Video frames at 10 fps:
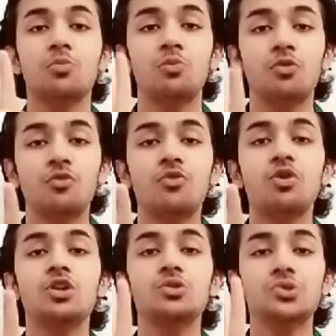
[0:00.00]
your
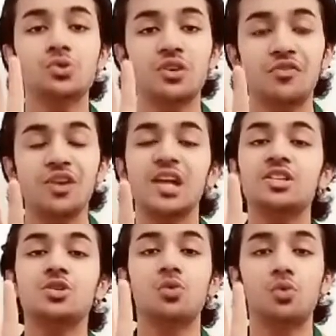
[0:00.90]
portfolio should
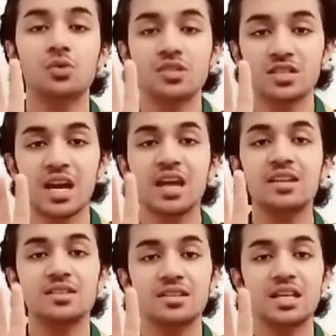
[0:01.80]
reflect your own style,
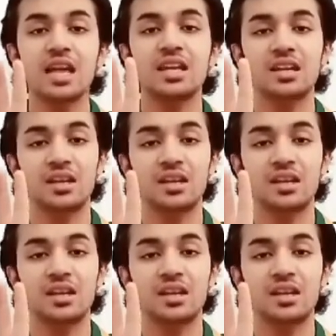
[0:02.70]
design and